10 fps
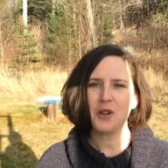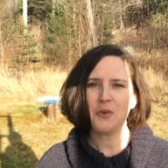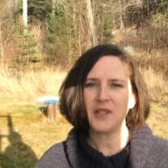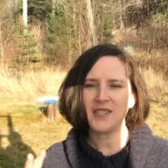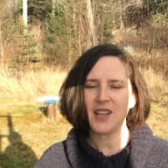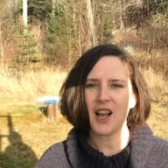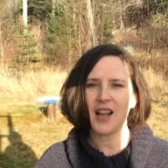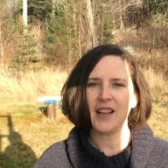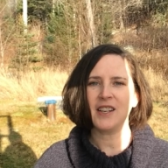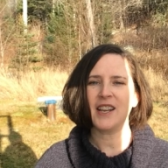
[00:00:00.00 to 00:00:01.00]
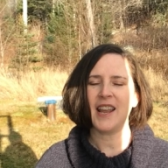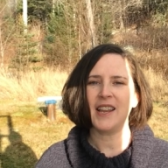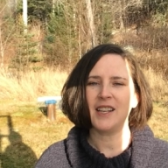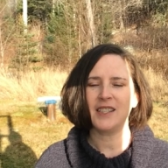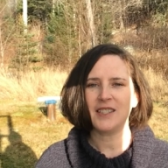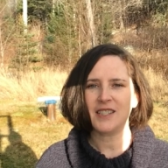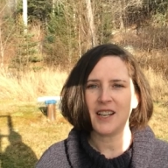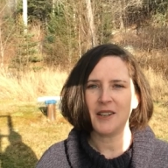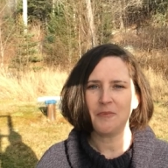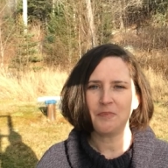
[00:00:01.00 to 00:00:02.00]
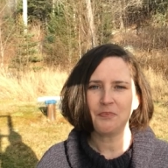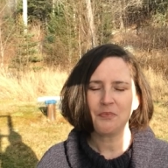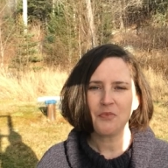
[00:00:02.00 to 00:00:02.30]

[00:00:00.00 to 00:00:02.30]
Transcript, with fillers: go inside and um,